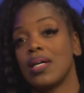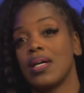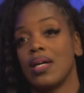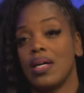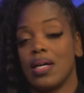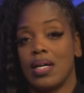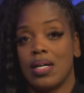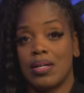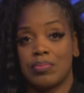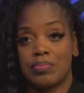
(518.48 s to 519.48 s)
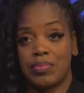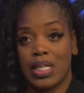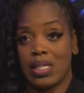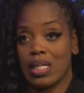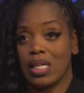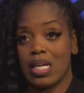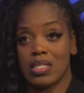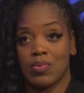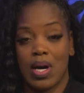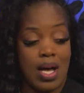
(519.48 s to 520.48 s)
Mm-hmm. Um, and again,
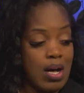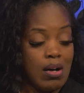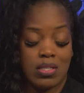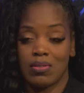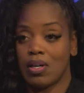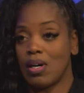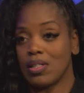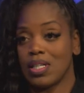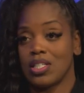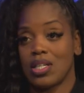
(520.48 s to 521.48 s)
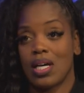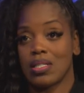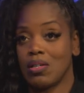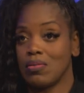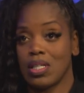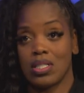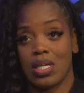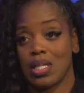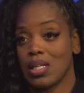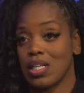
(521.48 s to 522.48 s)
that's why I also called Deshawn, told
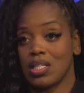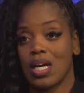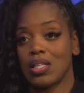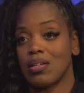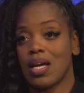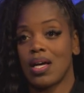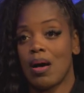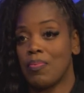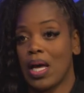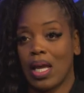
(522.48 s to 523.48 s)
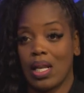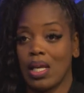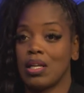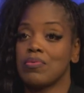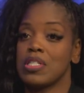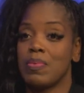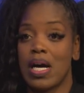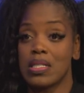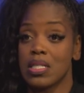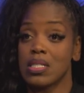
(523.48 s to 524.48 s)
Deshawn like Deshawn, they're not, I'm not getting any
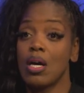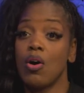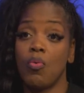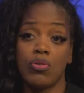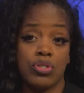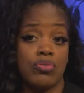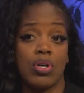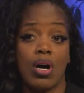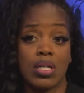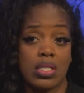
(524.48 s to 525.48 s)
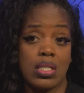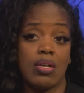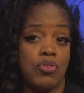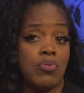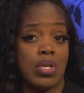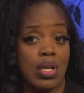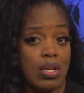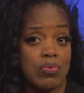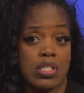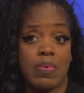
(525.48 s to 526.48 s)
responses. Won't you call to see if you can get
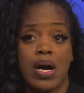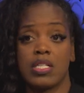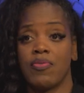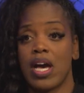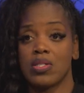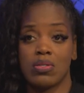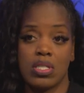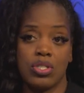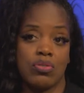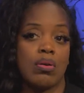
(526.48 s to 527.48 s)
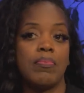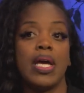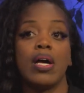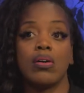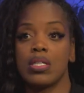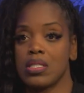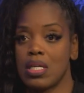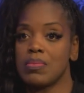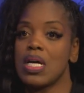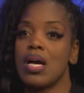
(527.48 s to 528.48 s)
a response faster since you're a male? Because
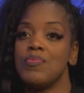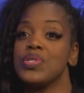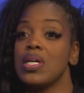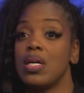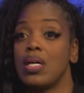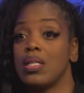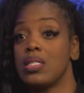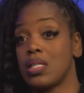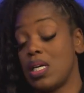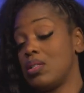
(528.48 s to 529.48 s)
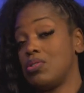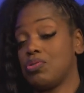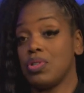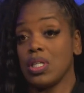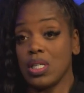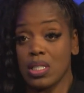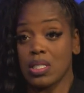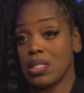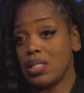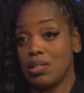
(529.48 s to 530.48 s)
sometimes yeah. this industry
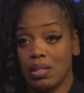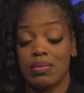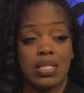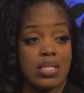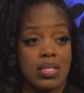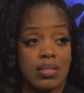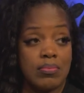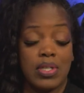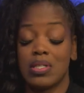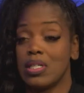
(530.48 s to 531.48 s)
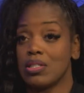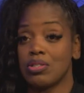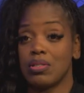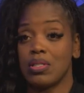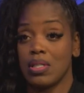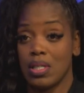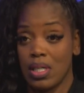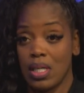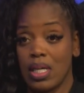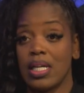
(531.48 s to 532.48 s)
is, you know, it's mm-hmm. a male it's industry. who you know
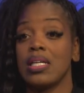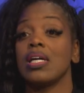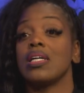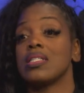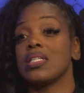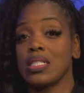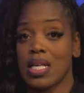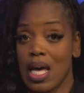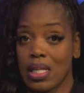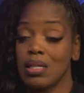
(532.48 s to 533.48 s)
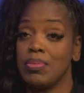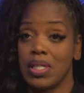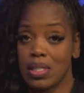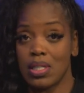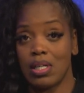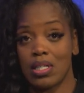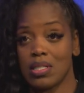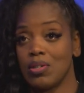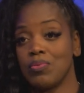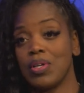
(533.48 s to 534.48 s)
sometimes. Yes, yeah. exactly. But mm-hmm.
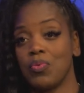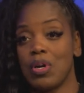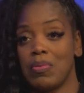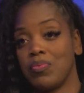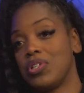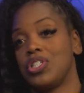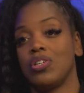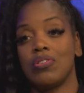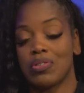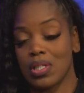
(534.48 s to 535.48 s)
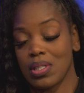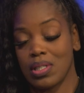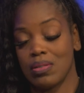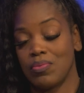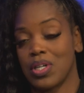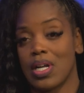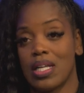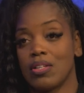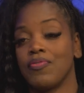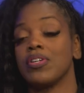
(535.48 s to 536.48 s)
also with women with children, yeah. we're
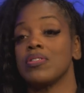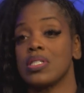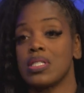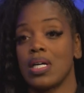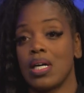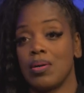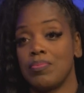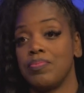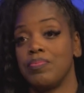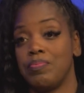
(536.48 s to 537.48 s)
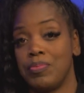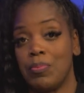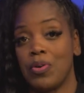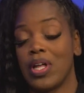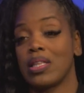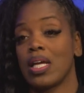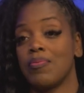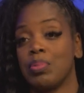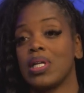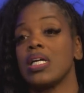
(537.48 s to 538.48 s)
not the first um, people that they
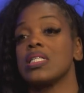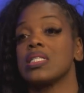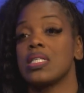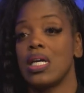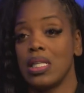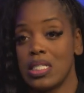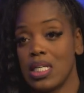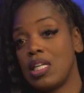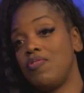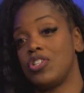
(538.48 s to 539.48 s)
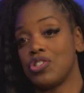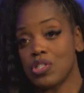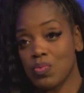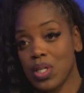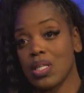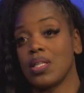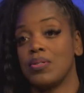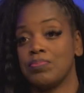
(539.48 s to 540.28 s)
place. So when you say just with. to back